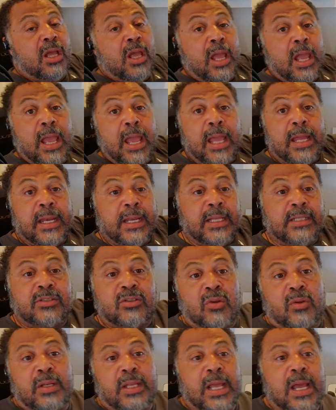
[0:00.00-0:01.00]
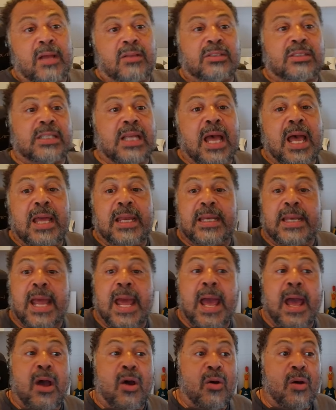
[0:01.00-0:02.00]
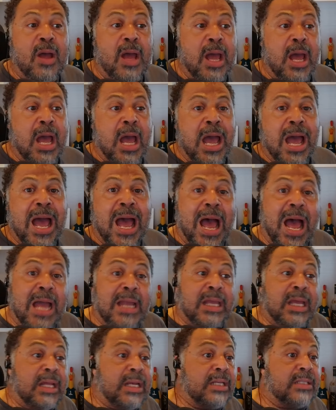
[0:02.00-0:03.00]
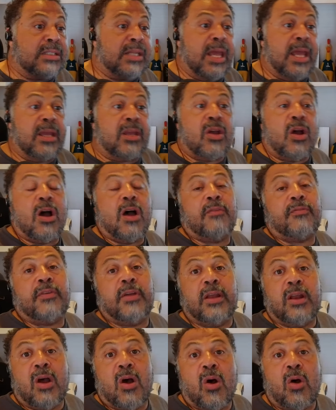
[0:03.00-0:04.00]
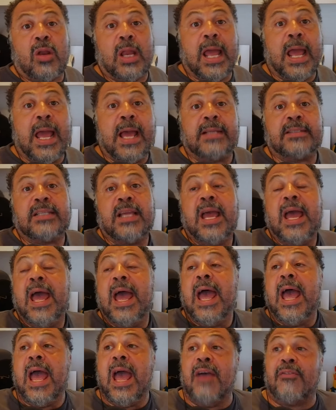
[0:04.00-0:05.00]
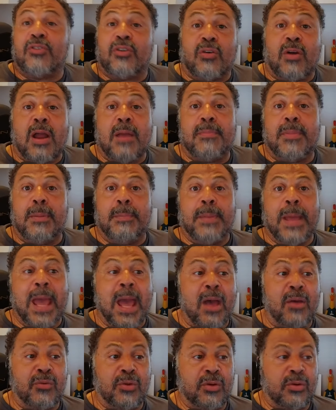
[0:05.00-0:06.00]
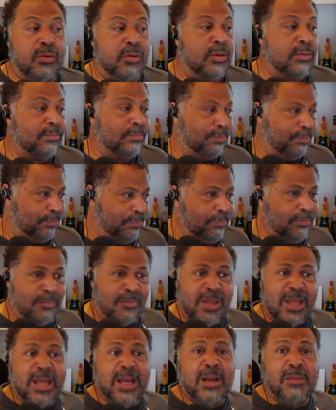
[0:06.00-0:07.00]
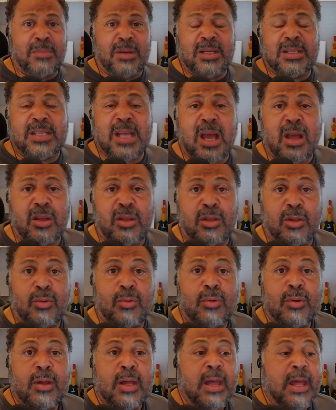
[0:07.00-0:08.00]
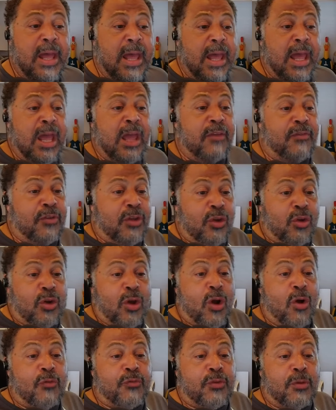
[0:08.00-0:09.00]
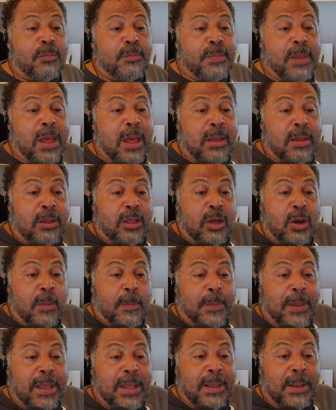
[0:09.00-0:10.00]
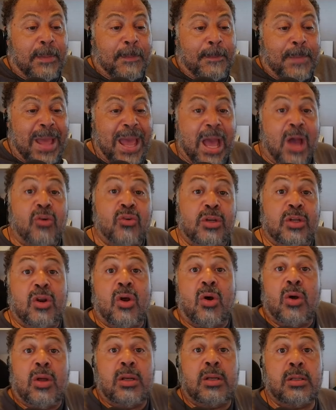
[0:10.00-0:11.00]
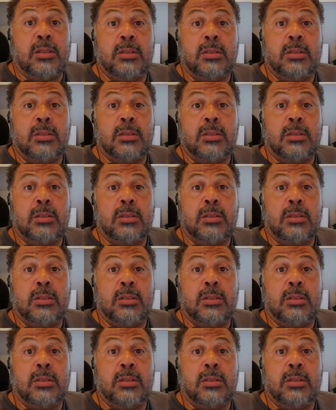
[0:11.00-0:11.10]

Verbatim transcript: and he's on the outside. Now I got to take off and haul ass after I've been pounded on. And I'm going to tell you, if you go from you know being pounded on